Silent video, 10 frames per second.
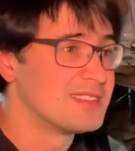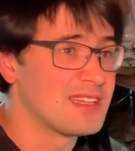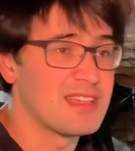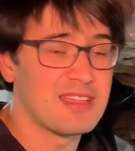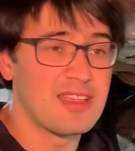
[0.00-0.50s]

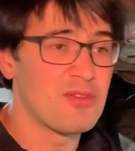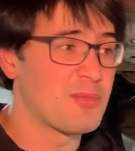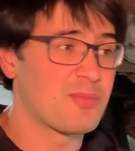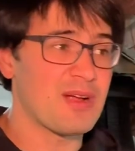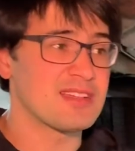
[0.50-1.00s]
they give you
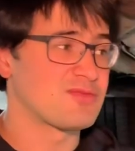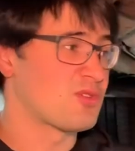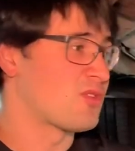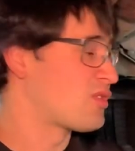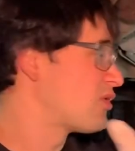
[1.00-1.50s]
price
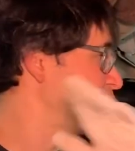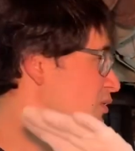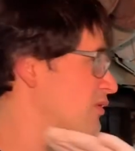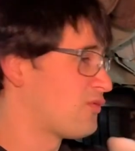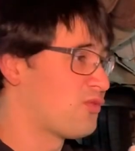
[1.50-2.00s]
for
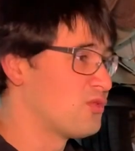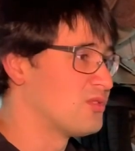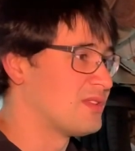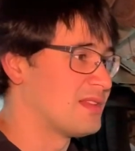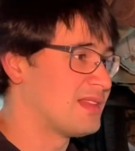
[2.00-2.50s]
fuel,
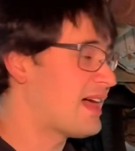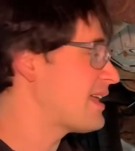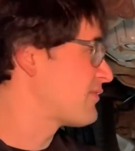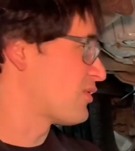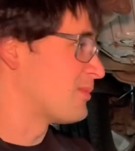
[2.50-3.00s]
full
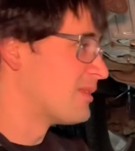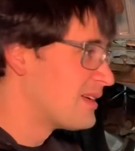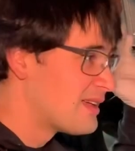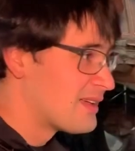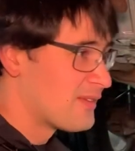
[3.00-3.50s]
line from
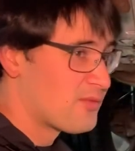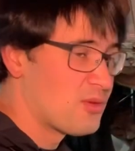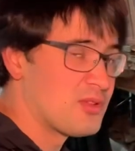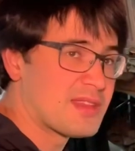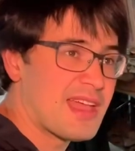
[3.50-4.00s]

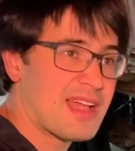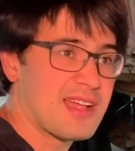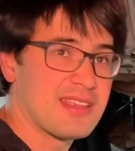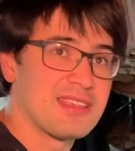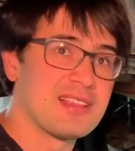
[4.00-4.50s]
fuel tank
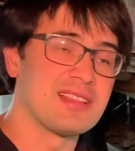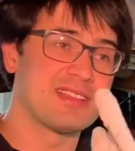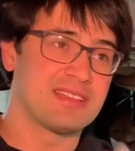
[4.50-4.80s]
until